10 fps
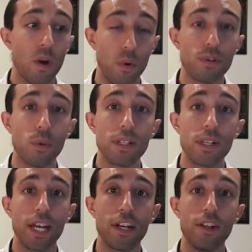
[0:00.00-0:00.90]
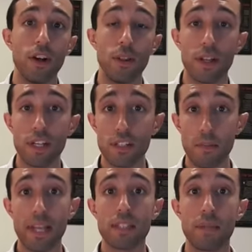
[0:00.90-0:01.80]
We also want to let you know that to
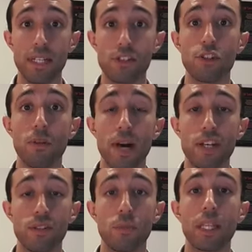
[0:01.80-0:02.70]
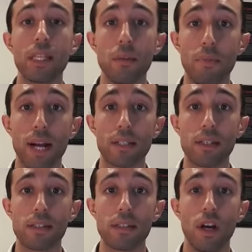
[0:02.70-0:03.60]
make some additional measures within the
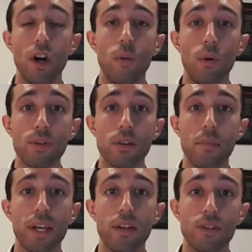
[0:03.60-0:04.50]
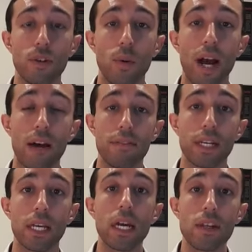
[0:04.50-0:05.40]
practice, we're also making sure we're
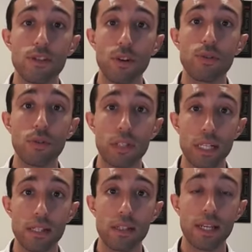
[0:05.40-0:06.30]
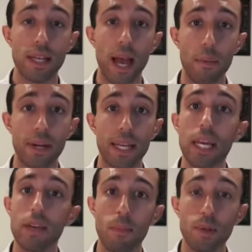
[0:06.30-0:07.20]
having social distancing happening
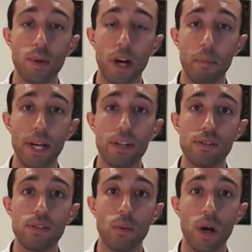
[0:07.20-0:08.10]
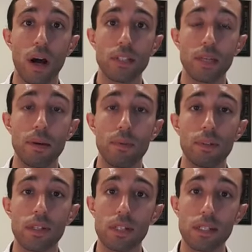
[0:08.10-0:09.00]
even between our patients. So we're asking people
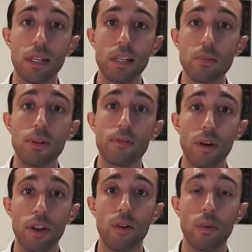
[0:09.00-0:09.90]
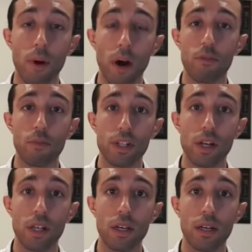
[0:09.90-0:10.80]
to sit a little bit further apart from each
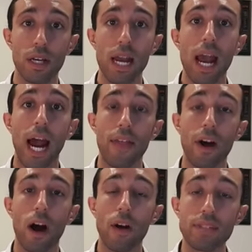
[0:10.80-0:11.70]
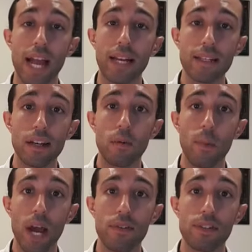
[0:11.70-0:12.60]
other. And that after any time
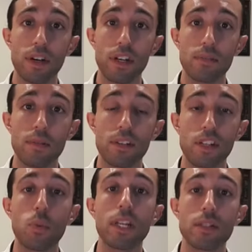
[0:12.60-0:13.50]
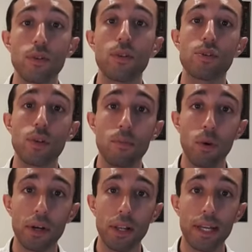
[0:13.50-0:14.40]
we have adjustment, as well as of course doing
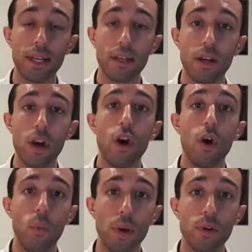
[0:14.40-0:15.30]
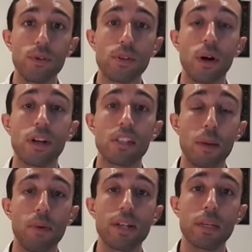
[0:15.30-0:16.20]
more cleaning, we also are
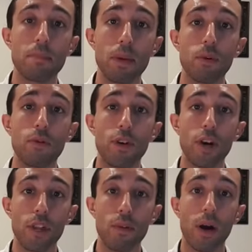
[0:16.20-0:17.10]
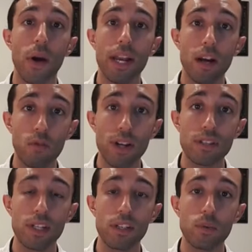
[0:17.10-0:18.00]
separating people further out in our
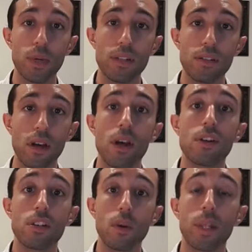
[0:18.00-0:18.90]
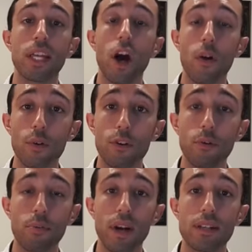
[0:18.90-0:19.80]
resting suites so that when they are
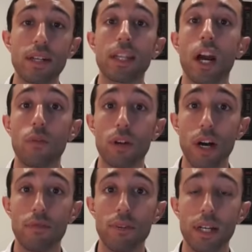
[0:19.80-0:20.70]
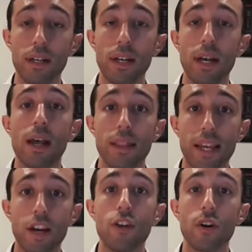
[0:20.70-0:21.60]
recuperating and they are recovering, they
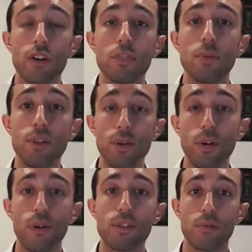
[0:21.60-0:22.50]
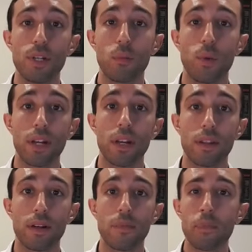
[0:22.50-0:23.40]
are not going to be too close to one
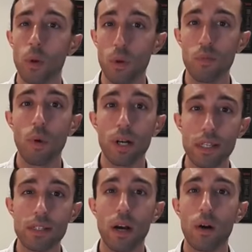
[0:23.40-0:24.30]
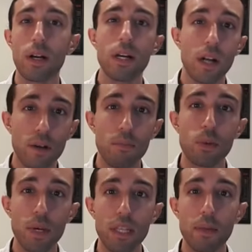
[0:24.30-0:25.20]
another. We've worked this out.
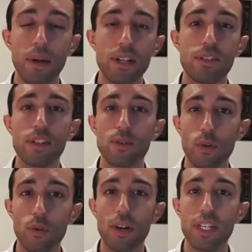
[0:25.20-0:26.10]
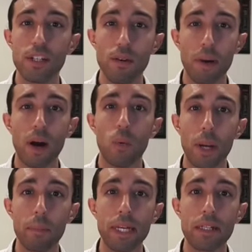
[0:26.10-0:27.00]
Between the benches is already about
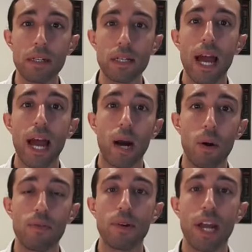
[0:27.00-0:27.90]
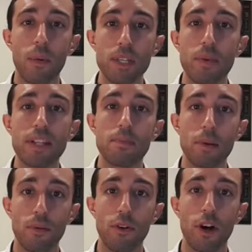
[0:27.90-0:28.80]
1 meter. However, now we're spacing
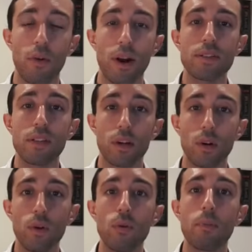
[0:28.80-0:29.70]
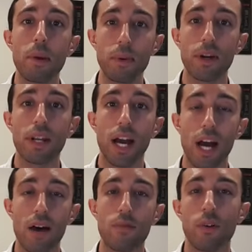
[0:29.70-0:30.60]
people further out so that all people are gonna
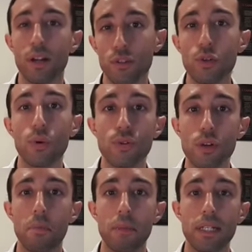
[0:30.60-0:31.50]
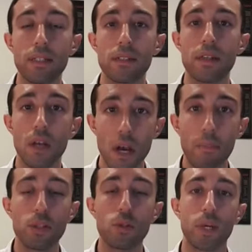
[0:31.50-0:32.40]
have around 2 or so meters
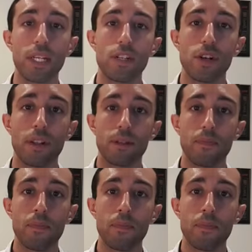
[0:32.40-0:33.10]
between each other.